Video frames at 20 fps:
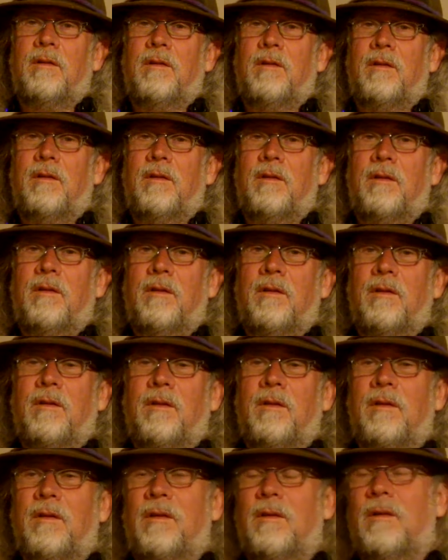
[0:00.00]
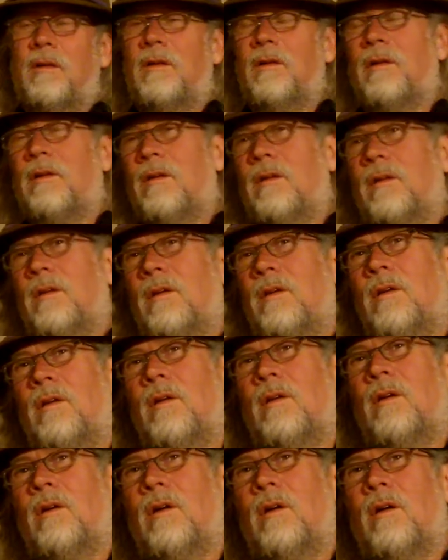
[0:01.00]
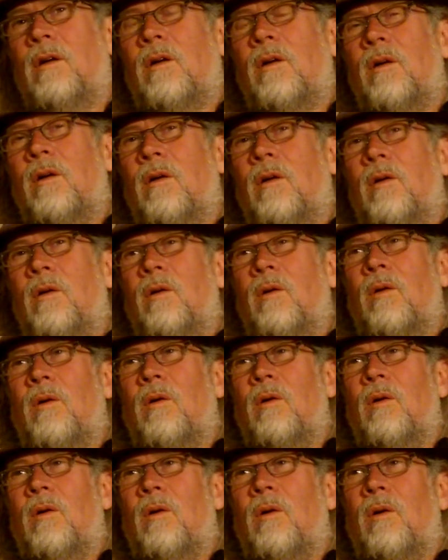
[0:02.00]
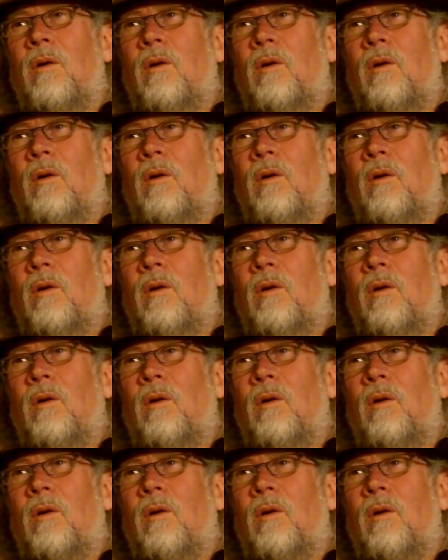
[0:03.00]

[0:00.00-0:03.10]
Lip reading: No one is speaking in this clip.